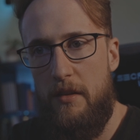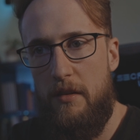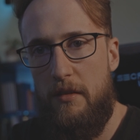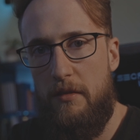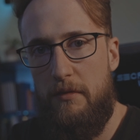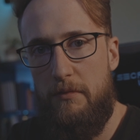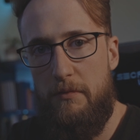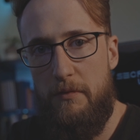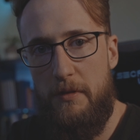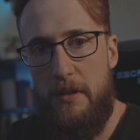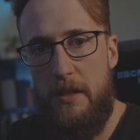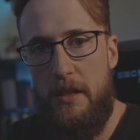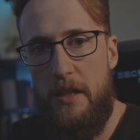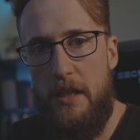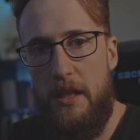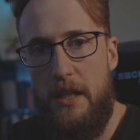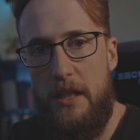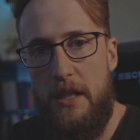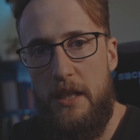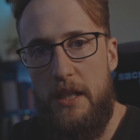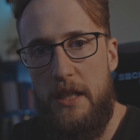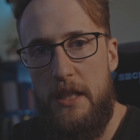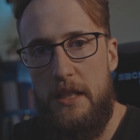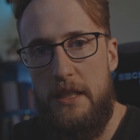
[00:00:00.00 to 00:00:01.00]

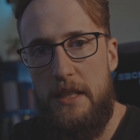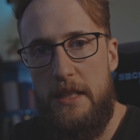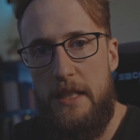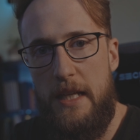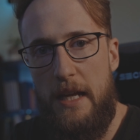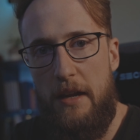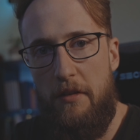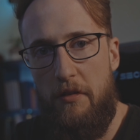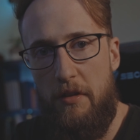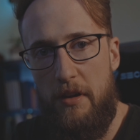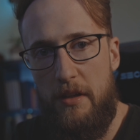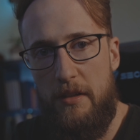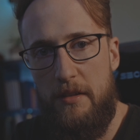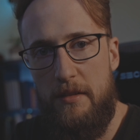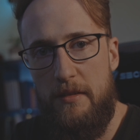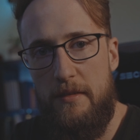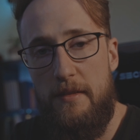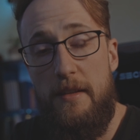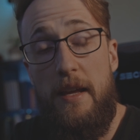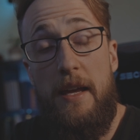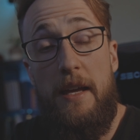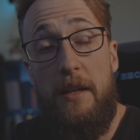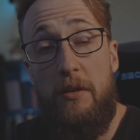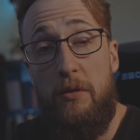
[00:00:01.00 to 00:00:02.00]
3D characters
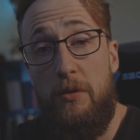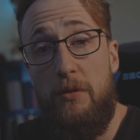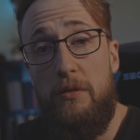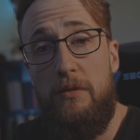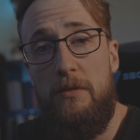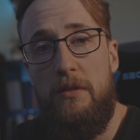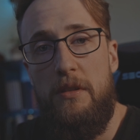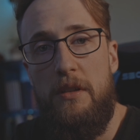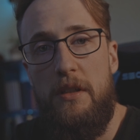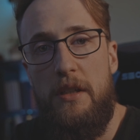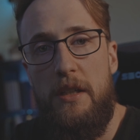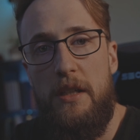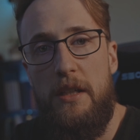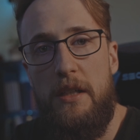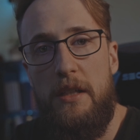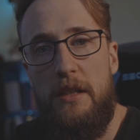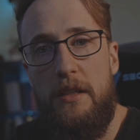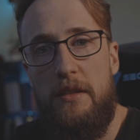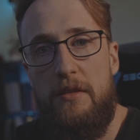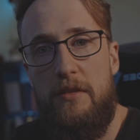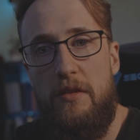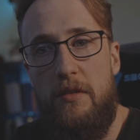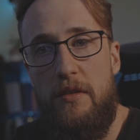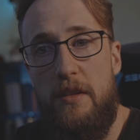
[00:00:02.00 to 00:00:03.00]
at all,
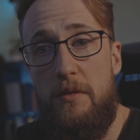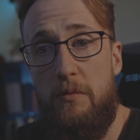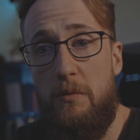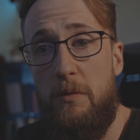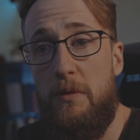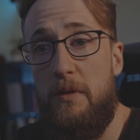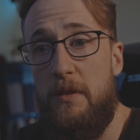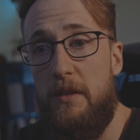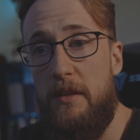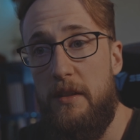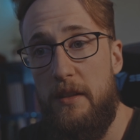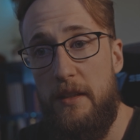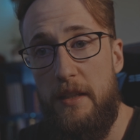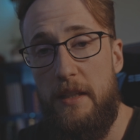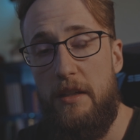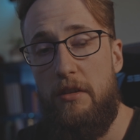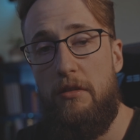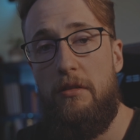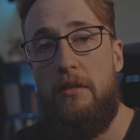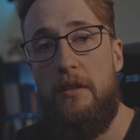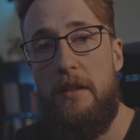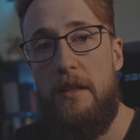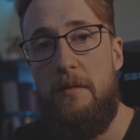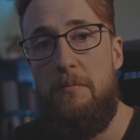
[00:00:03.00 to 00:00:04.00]
so this will
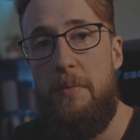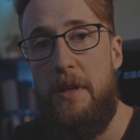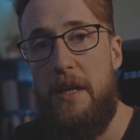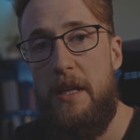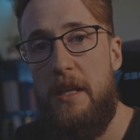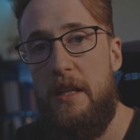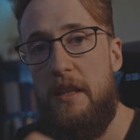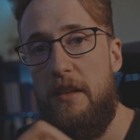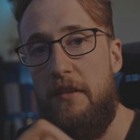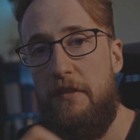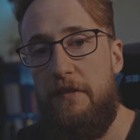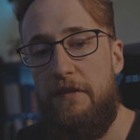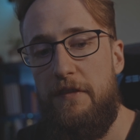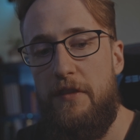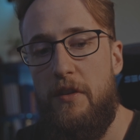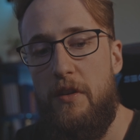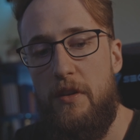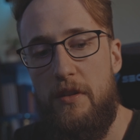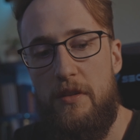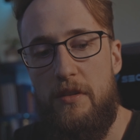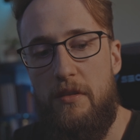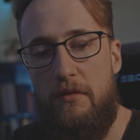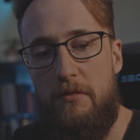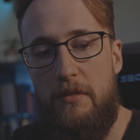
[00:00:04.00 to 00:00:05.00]
literally be the
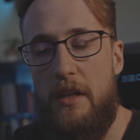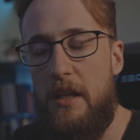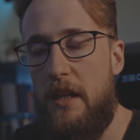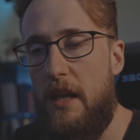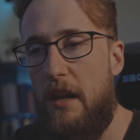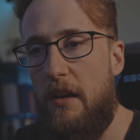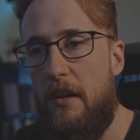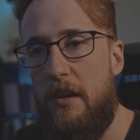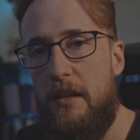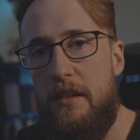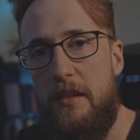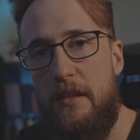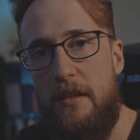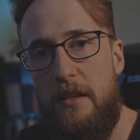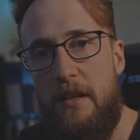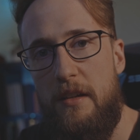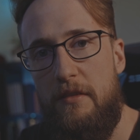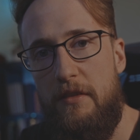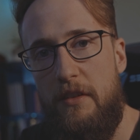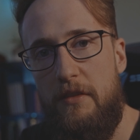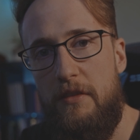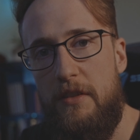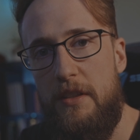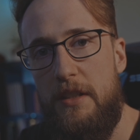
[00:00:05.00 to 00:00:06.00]
first 3D character that
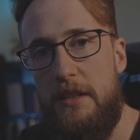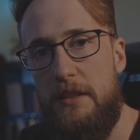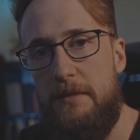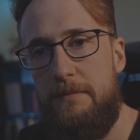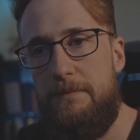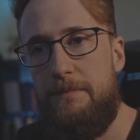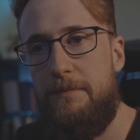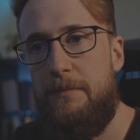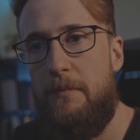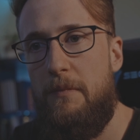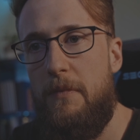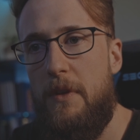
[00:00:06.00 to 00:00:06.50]
I've ever done.